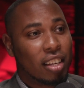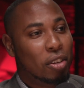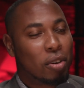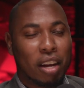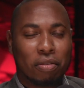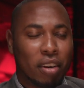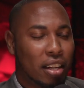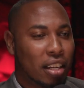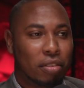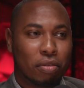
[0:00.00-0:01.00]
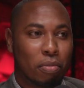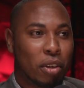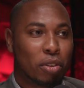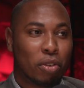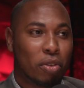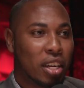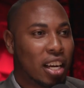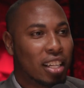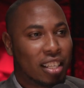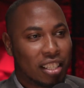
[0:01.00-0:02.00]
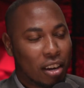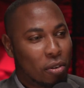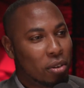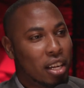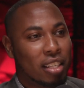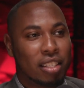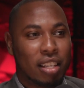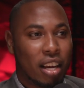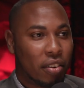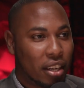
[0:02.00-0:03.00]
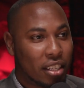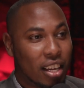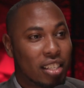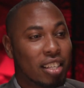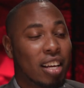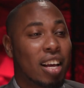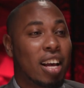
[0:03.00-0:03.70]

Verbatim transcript: you can find that information online. The shareholders, the directors,